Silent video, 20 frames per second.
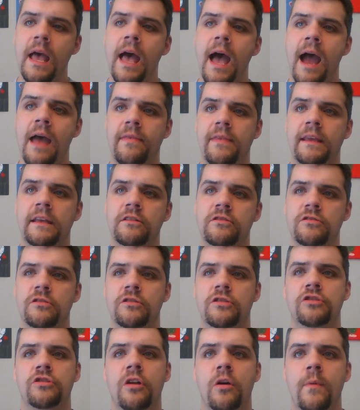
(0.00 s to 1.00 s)
I think it's
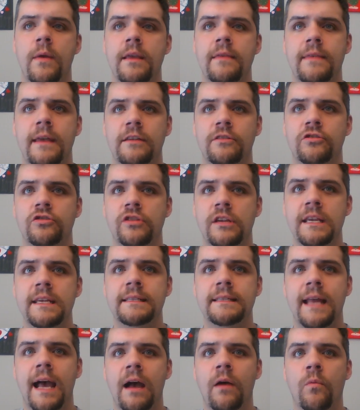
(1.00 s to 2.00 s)
just showing that she's
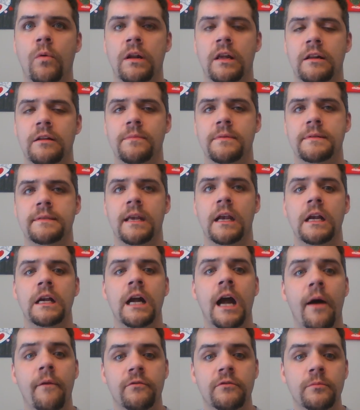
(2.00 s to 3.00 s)
not 100%
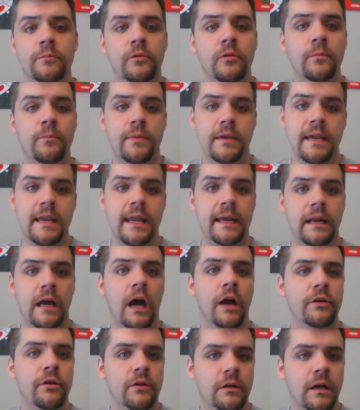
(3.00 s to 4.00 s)
comfortable being an
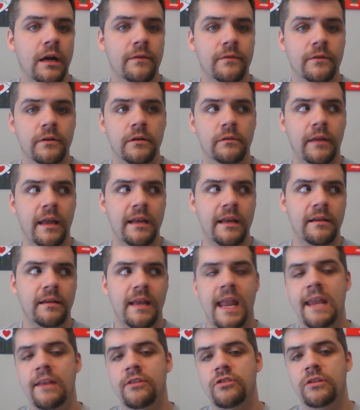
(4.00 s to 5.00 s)
undercover like
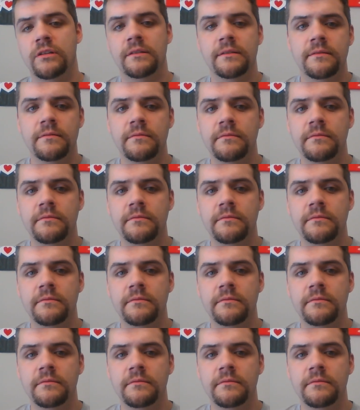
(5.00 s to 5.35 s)
agent,